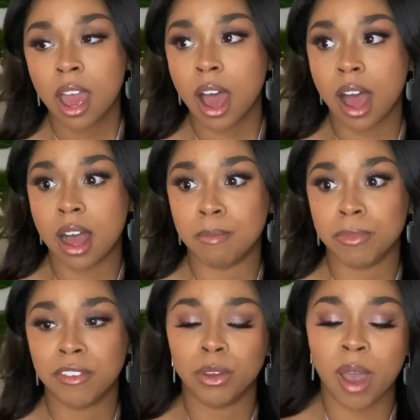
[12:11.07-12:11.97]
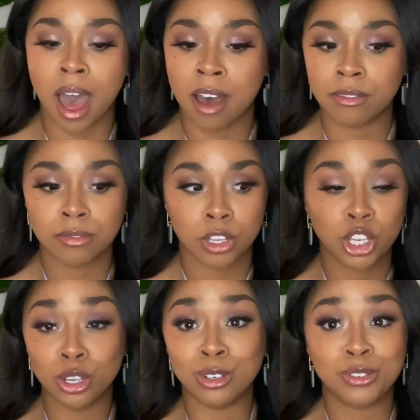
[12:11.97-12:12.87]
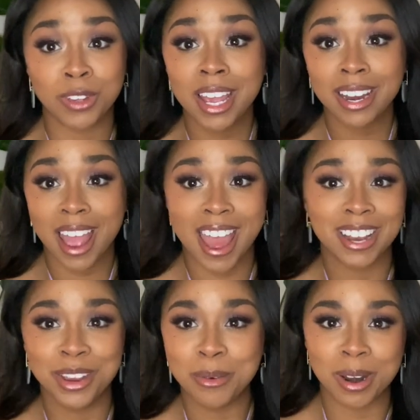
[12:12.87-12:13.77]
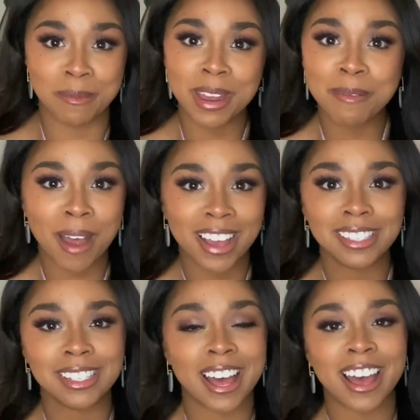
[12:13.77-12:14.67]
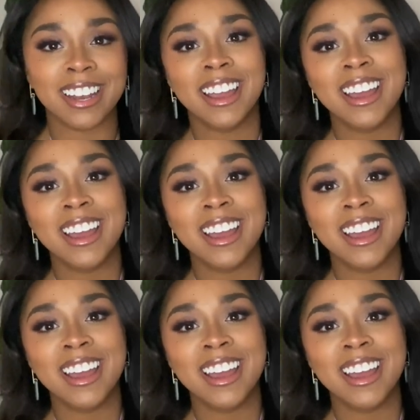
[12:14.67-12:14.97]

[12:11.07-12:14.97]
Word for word: Um, if you have huge feet and you want to minimize that,